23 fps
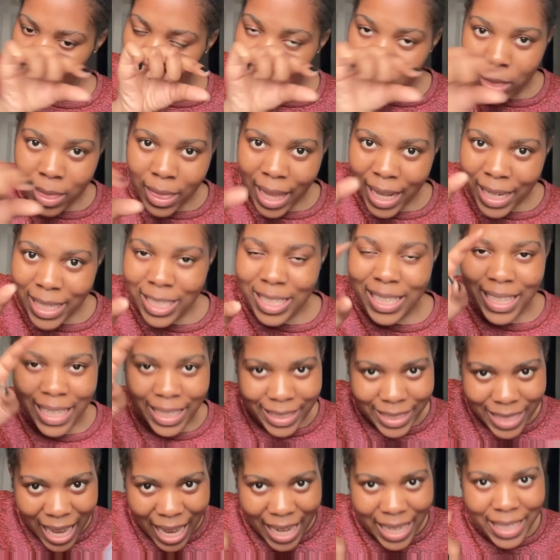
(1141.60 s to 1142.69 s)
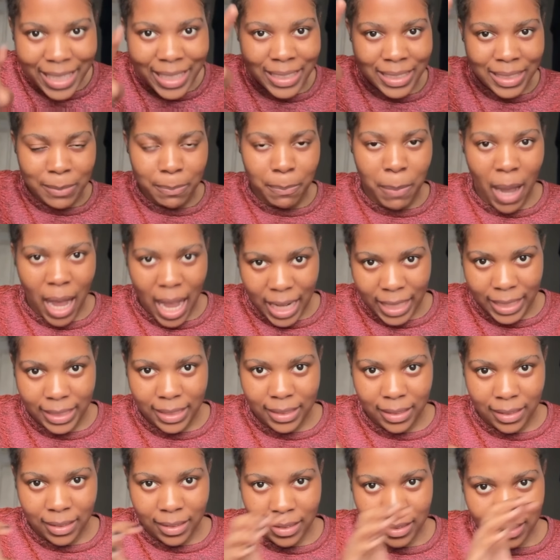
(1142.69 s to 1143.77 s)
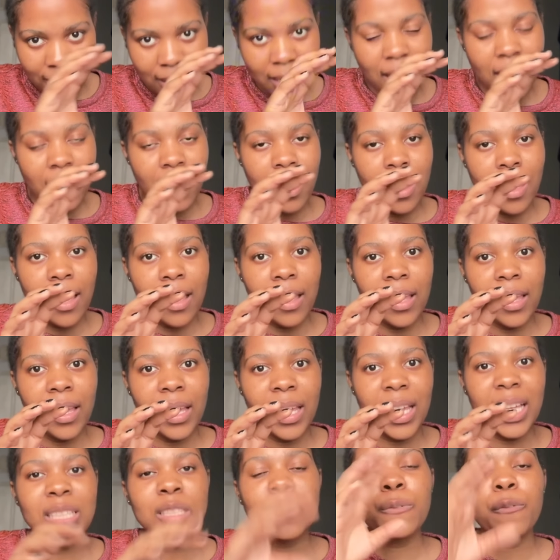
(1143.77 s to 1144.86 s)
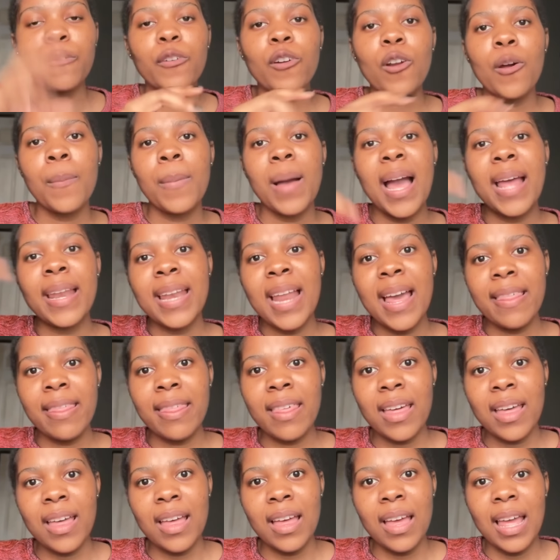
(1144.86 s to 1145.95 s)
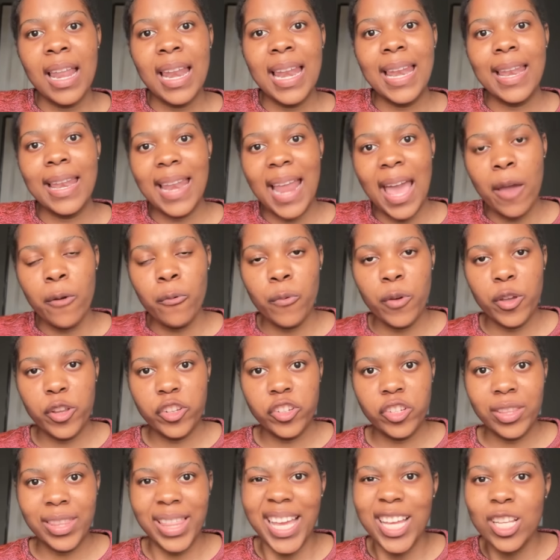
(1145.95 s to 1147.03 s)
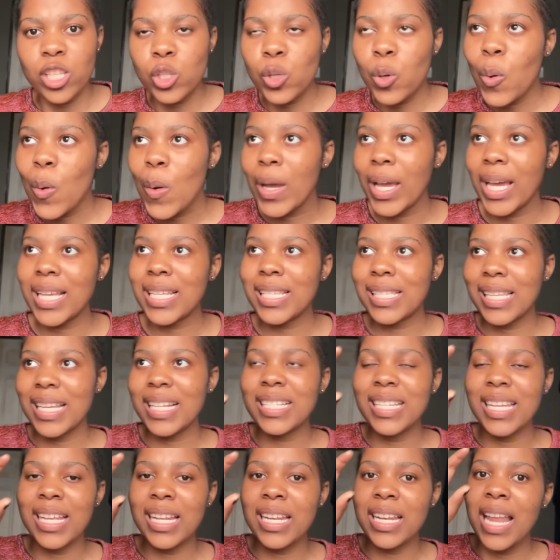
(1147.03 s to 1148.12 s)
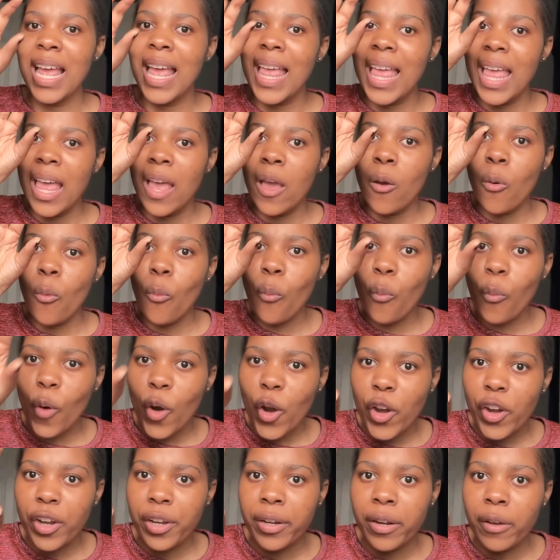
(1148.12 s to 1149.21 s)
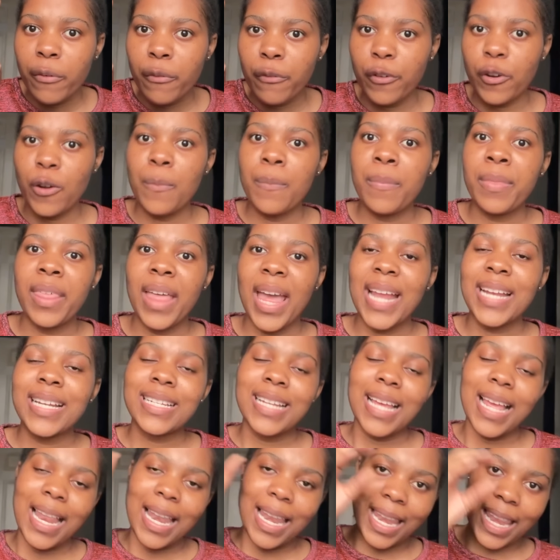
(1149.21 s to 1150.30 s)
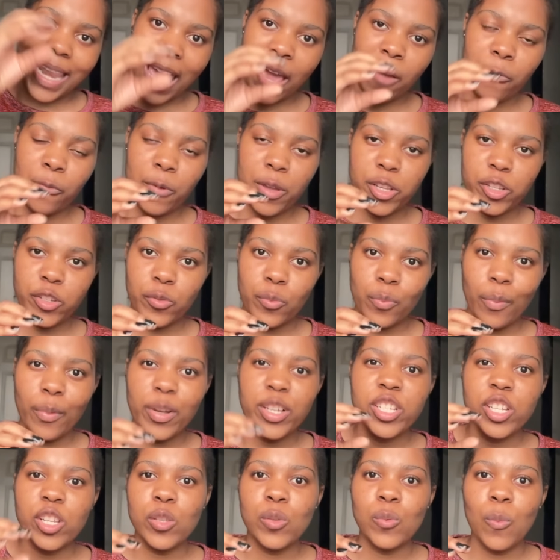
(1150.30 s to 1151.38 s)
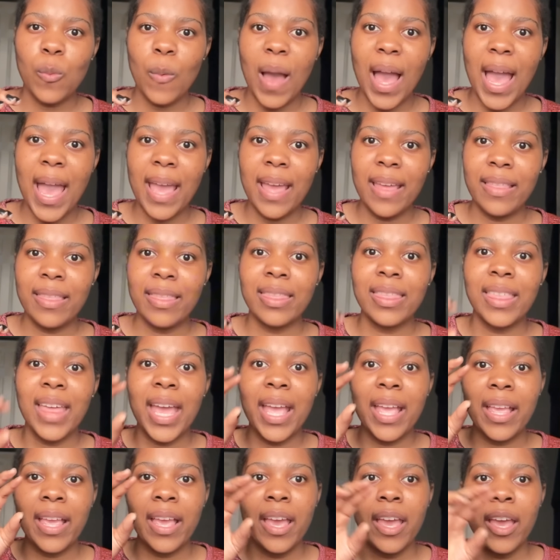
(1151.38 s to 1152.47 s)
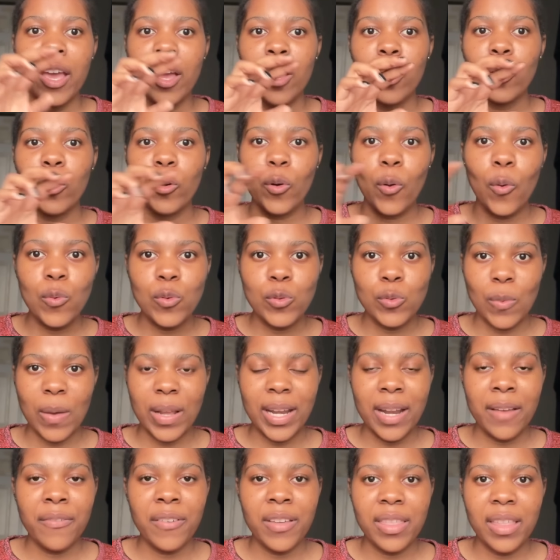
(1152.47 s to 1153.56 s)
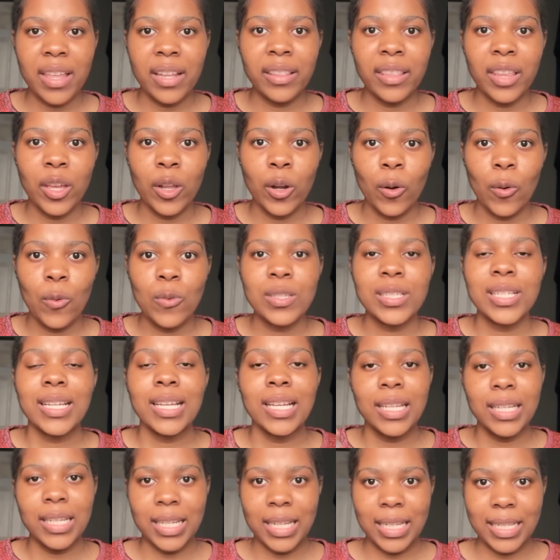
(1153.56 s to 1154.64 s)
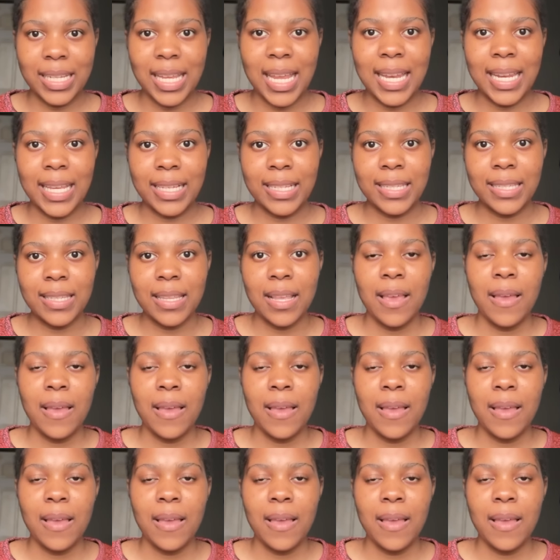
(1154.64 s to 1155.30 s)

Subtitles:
that italics part is from another language. They took a certain word from that language, which is why they wrote whatever that they wrote in italics.